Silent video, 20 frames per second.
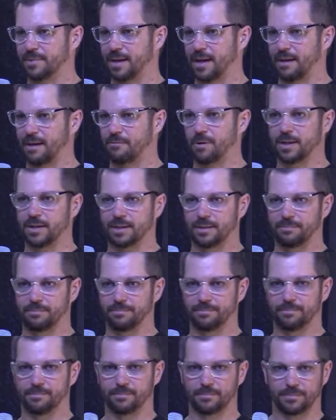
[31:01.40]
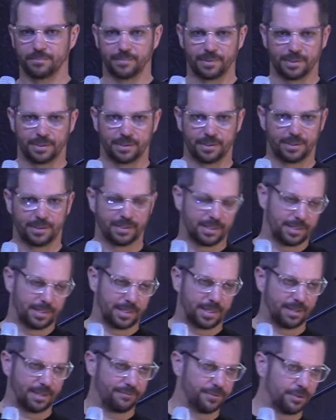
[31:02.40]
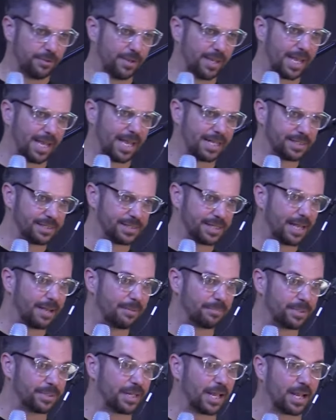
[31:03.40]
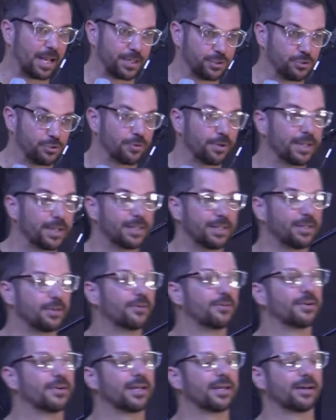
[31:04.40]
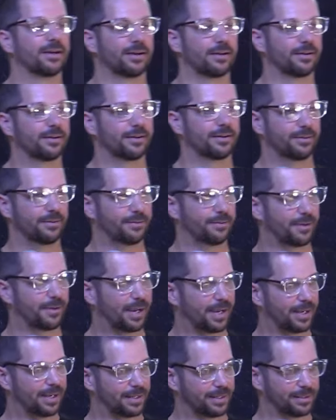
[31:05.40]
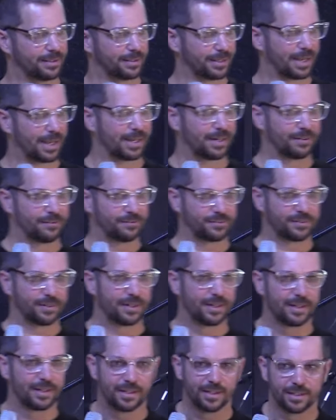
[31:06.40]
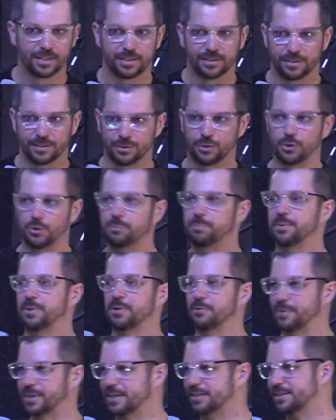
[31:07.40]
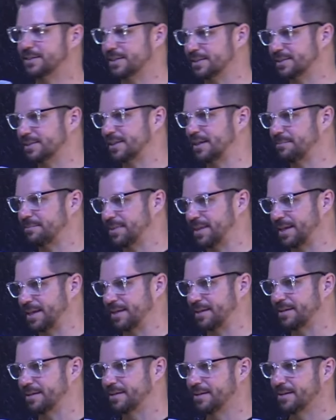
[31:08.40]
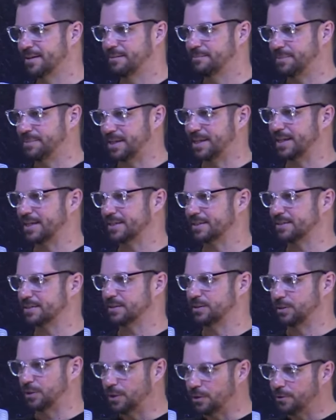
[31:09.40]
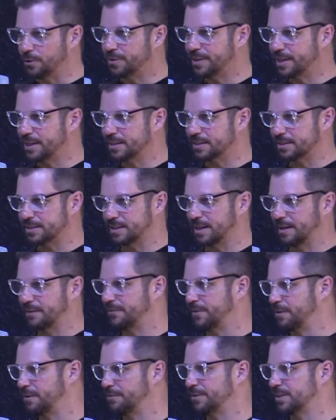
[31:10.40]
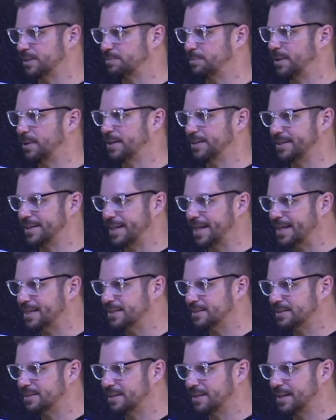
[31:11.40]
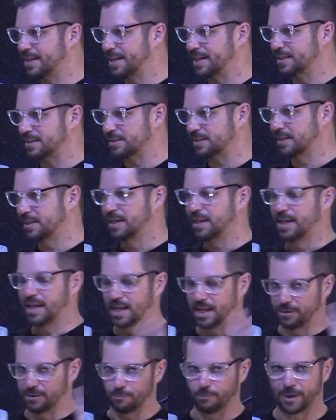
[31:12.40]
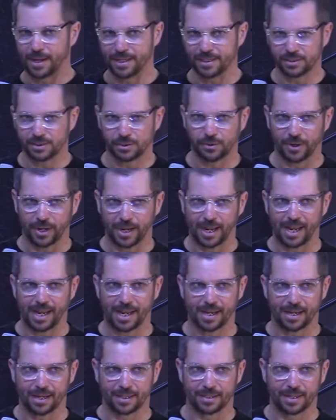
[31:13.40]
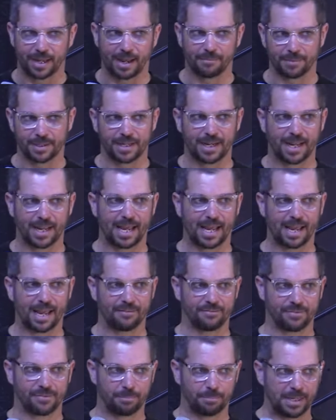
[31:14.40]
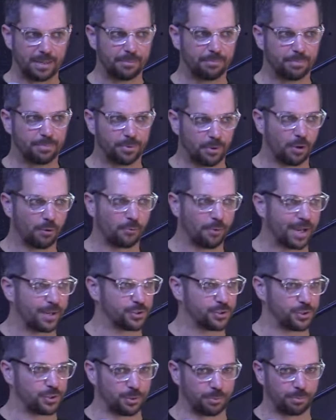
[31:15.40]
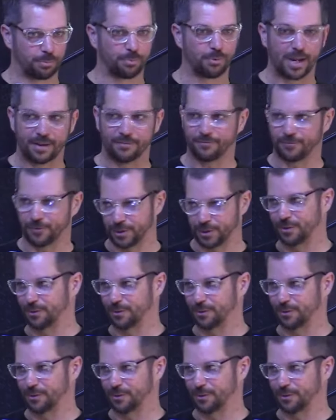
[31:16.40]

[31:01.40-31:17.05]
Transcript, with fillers: I want to give you a heads up and not trick you here, right? And kind of dupe you into something, because know this: if you respond yes to this and raise your hand, I'm going to have the people around you pray for you,